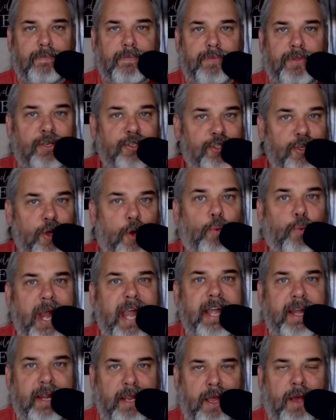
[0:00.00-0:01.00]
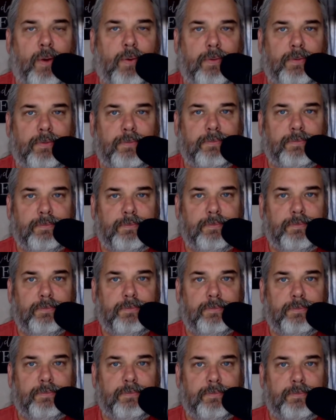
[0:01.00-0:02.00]
There's no radio.
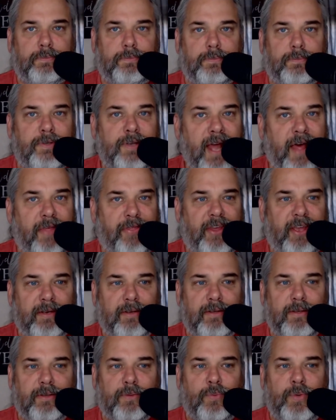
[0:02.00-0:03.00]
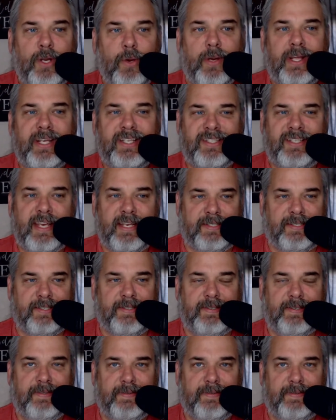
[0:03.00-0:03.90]
Nothing. We don't exist.